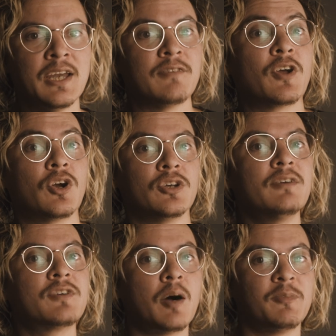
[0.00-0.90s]
If there are
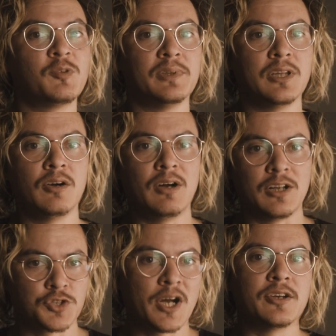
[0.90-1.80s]
enough comments below,
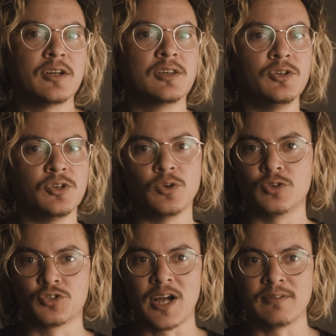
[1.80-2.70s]
I'll try to include a
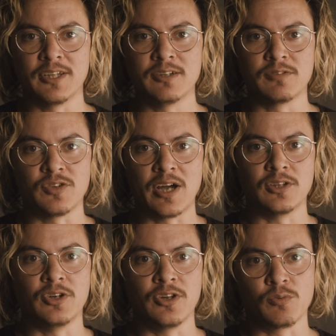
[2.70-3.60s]
Google Drive link for
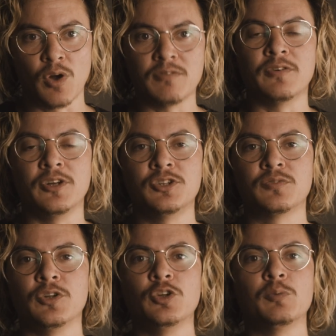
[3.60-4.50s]
downloading the raw footage for you